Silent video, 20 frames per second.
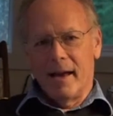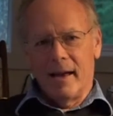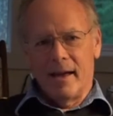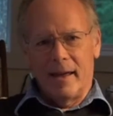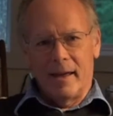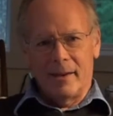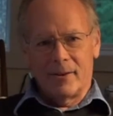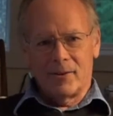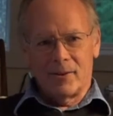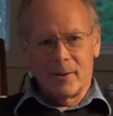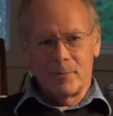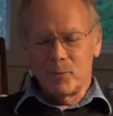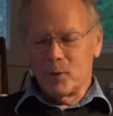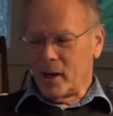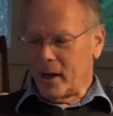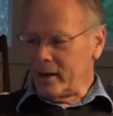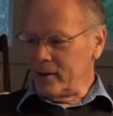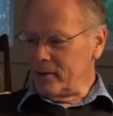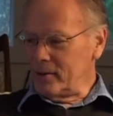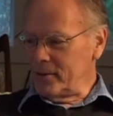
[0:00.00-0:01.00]
A
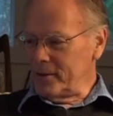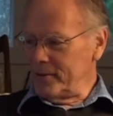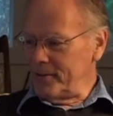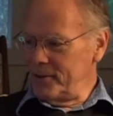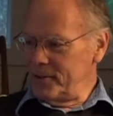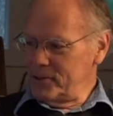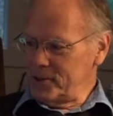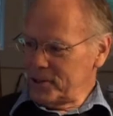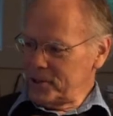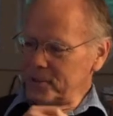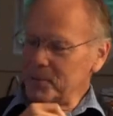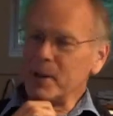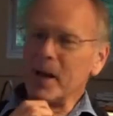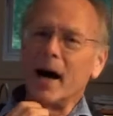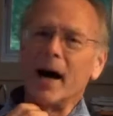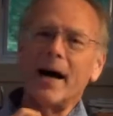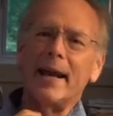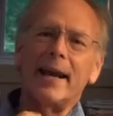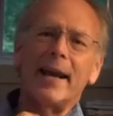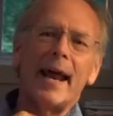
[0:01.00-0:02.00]
subtitle, The Physics
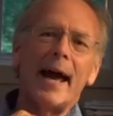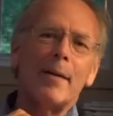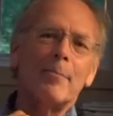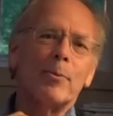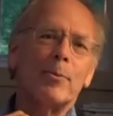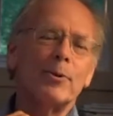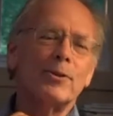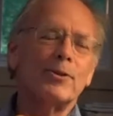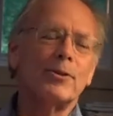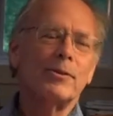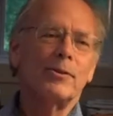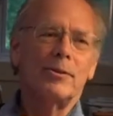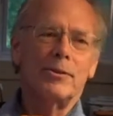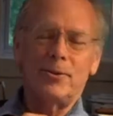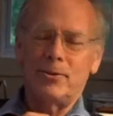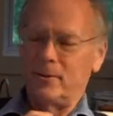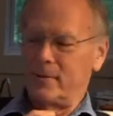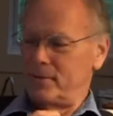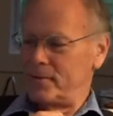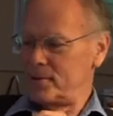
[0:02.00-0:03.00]
Behind an Apparitional
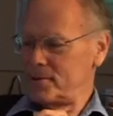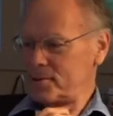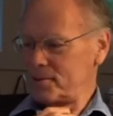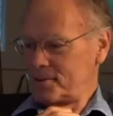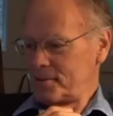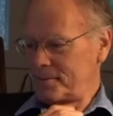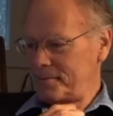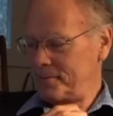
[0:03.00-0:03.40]
Universe.